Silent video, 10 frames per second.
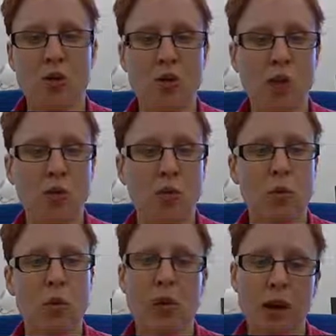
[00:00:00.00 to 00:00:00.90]

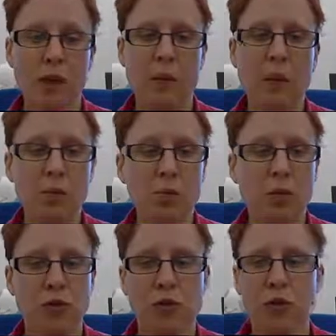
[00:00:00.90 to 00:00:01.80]
So when you
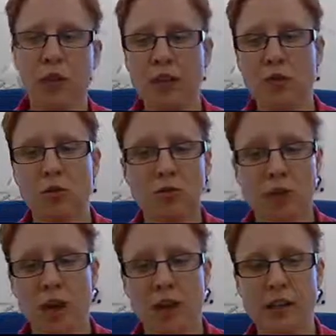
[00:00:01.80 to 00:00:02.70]
move to the technical
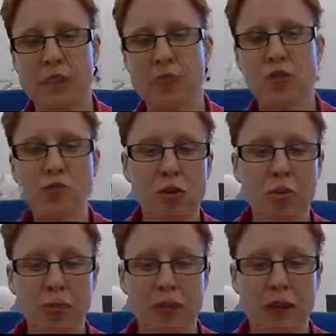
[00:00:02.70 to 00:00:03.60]
design, and if you
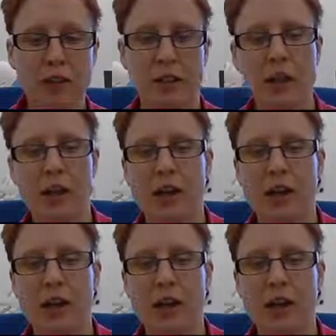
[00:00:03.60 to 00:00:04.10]
struggle with that,